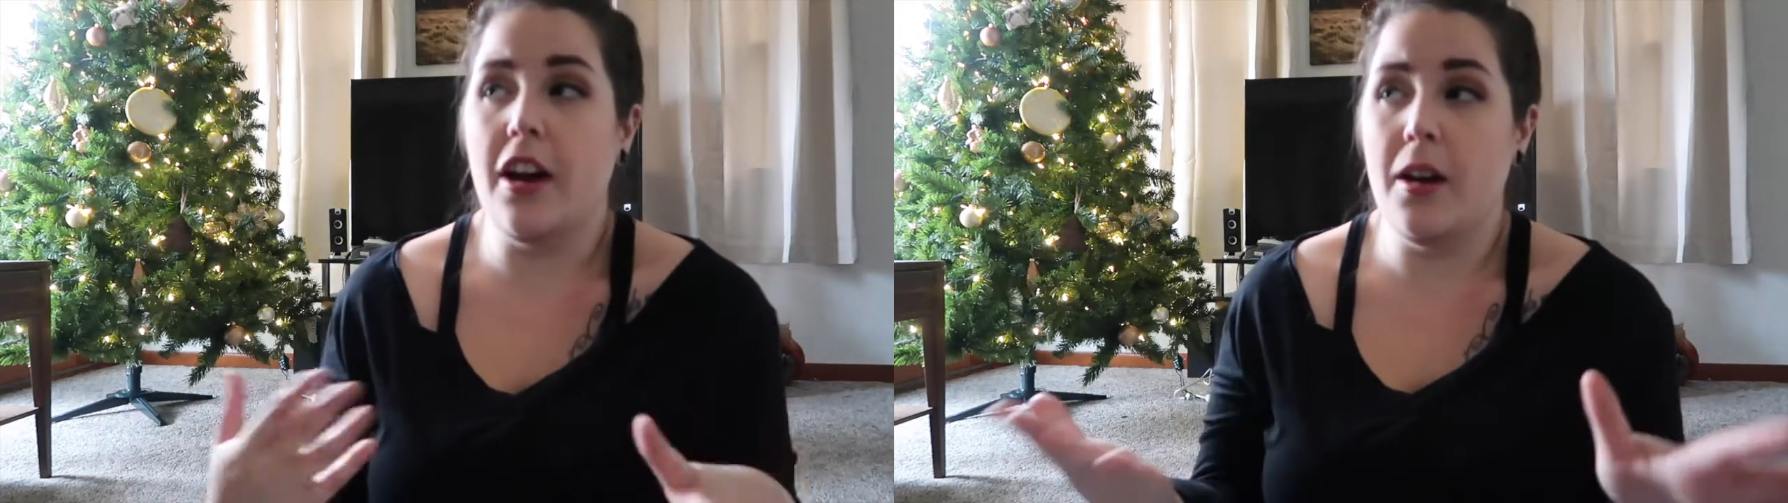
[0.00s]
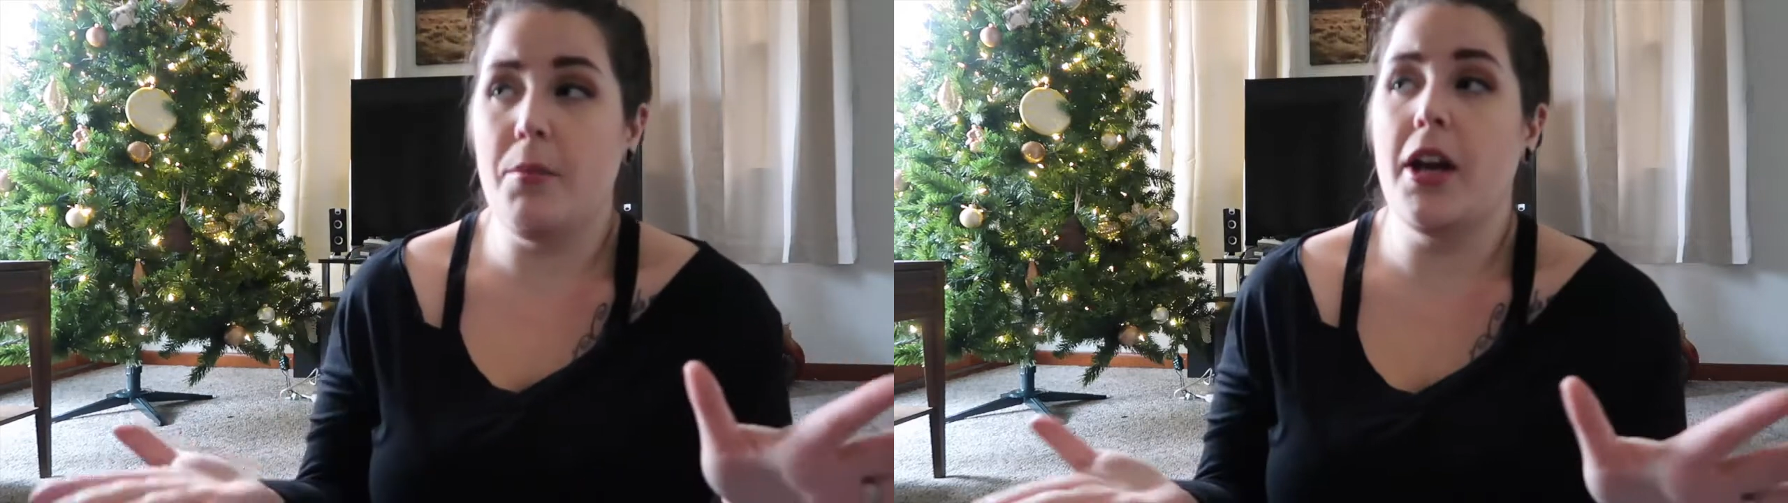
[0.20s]

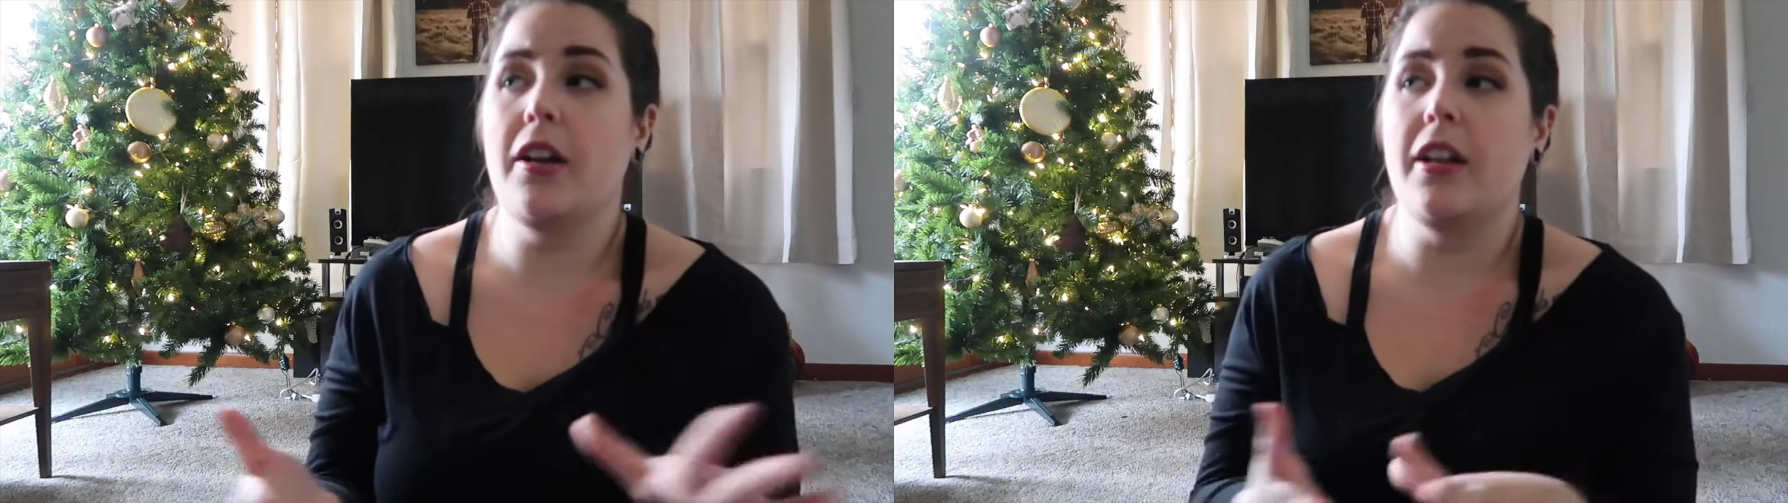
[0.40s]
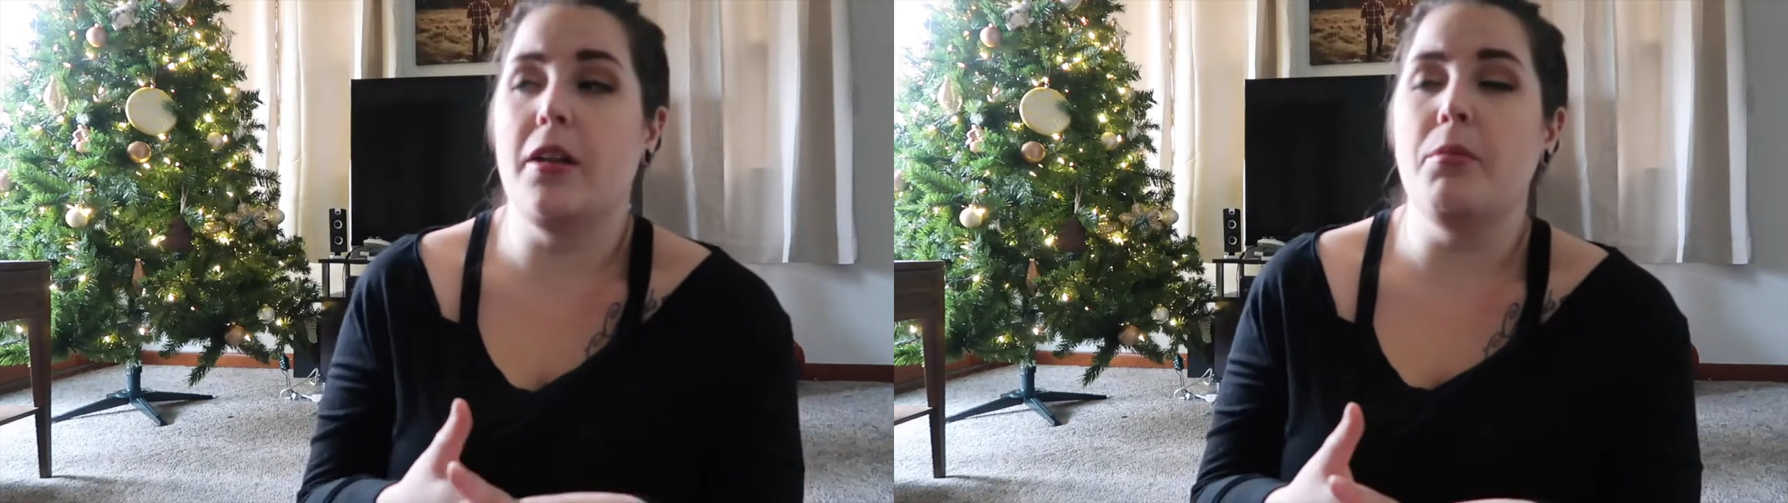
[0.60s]

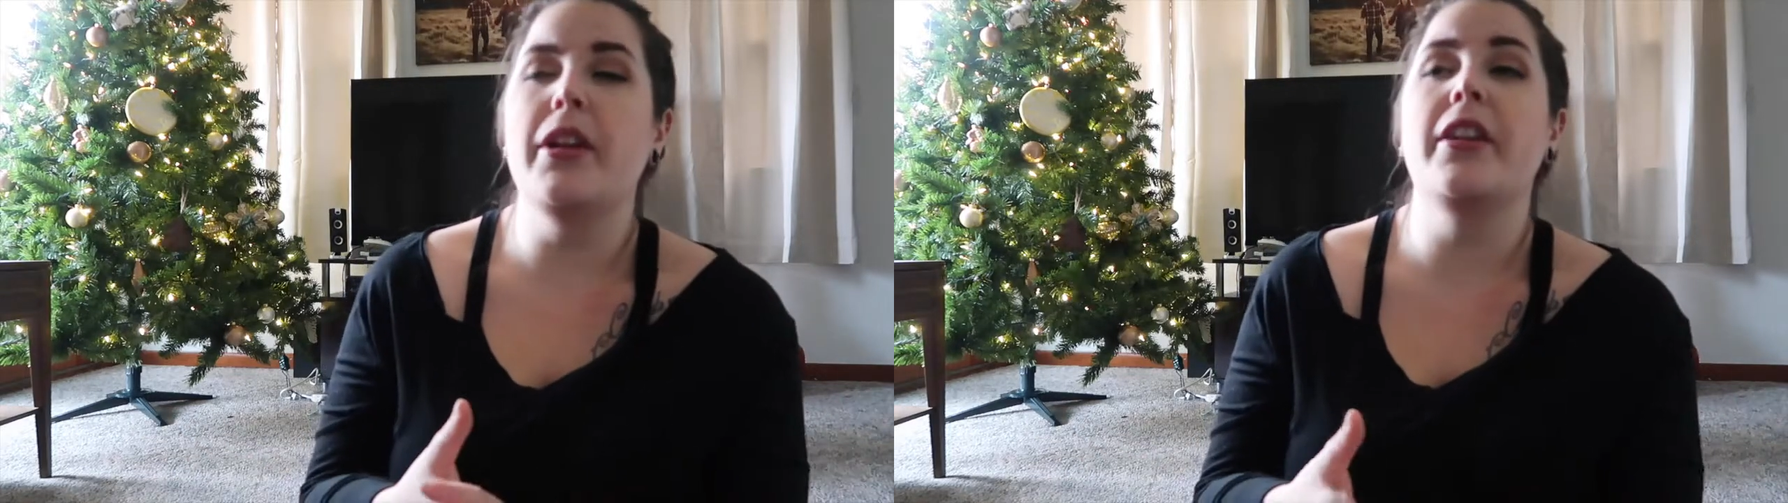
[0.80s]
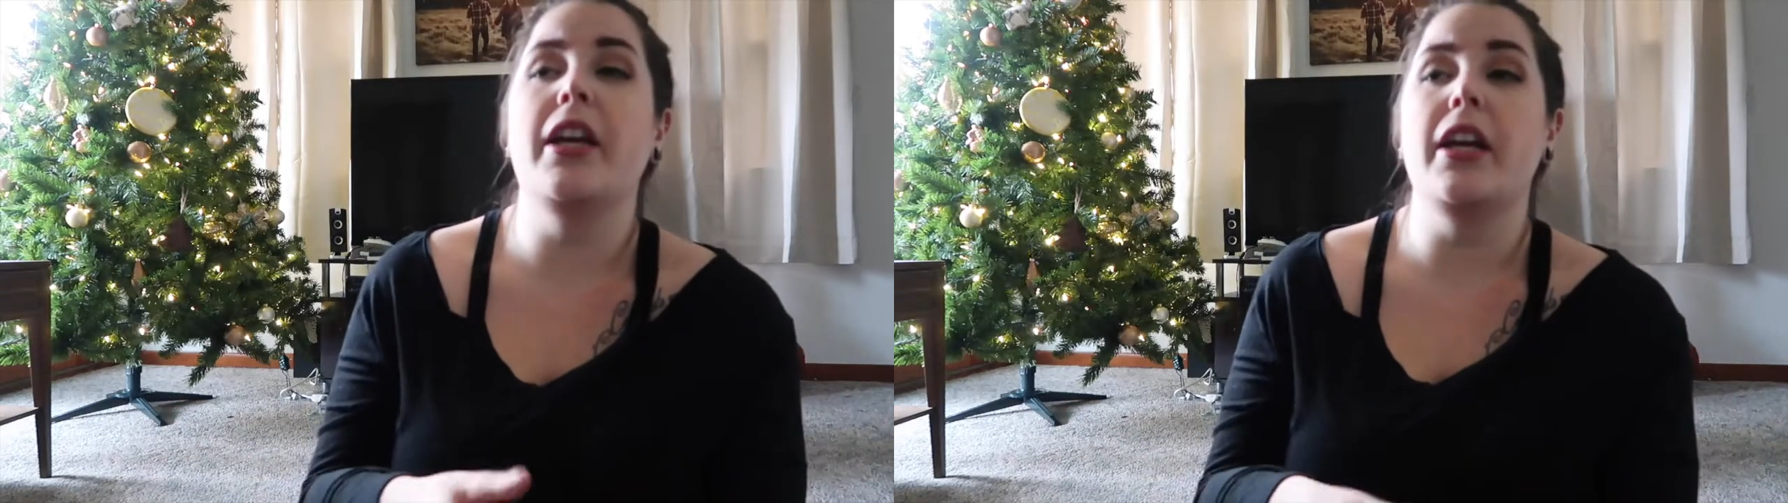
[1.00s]
automatically have
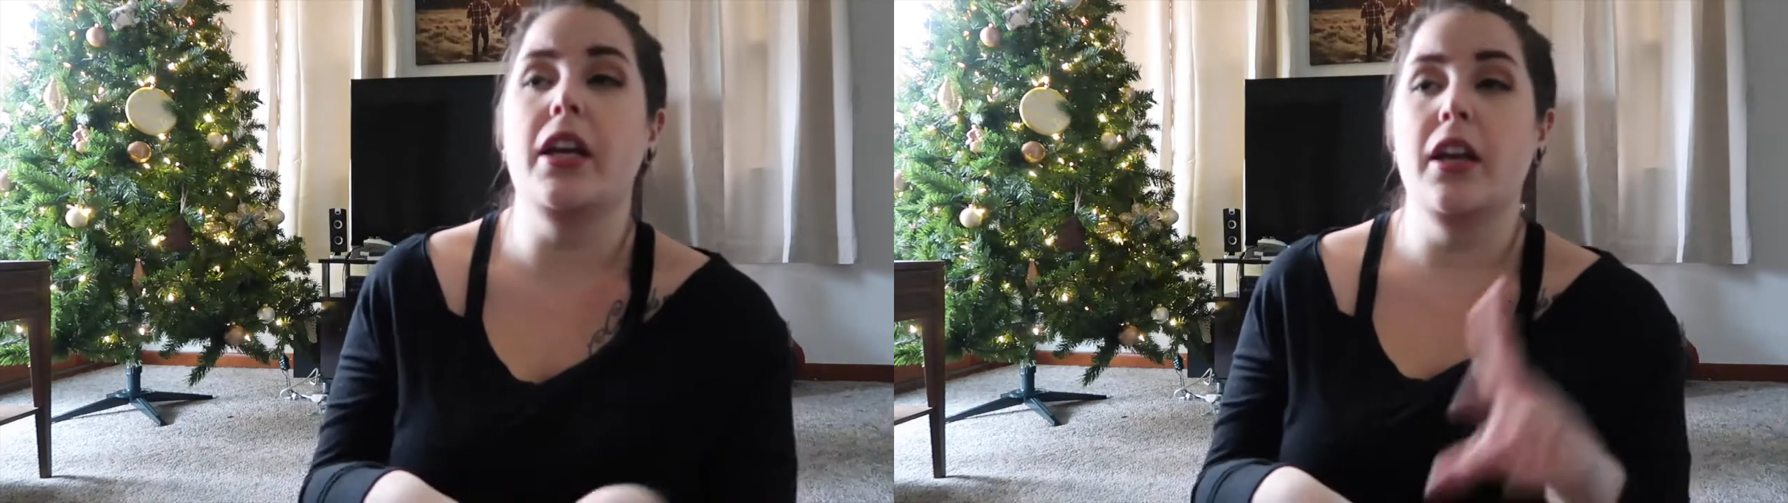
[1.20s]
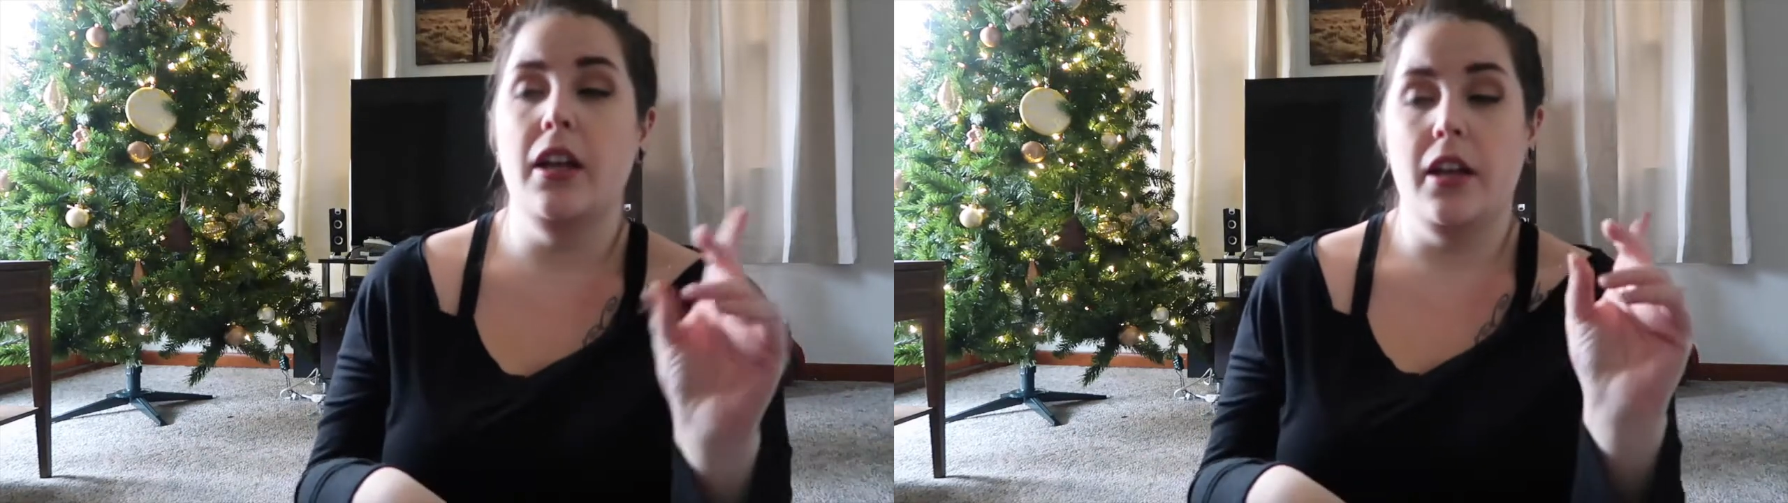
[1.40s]
been like,